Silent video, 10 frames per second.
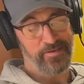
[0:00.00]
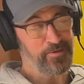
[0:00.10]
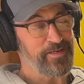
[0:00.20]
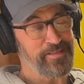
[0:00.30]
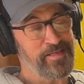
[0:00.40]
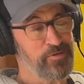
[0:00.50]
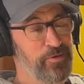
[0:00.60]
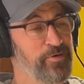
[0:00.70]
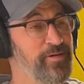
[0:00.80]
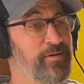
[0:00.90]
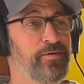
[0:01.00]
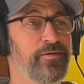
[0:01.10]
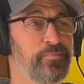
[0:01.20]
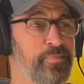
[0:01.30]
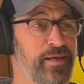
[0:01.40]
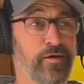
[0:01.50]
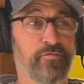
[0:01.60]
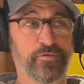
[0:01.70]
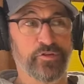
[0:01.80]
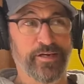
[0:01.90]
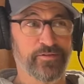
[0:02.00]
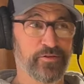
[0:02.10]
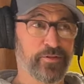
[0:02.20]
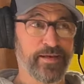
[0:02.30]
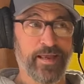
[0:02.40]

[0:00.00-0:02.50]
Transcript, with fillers: you know like they joke you know be careful chickens are the